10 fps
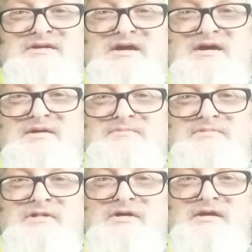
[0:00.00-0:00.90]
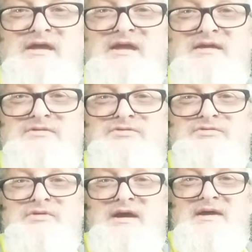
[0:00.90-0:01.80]
Come and
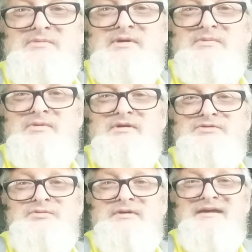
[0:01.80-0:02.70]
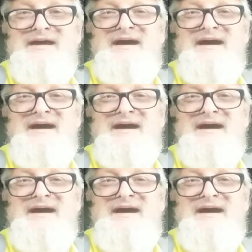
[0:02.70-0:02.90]
do Highway 120.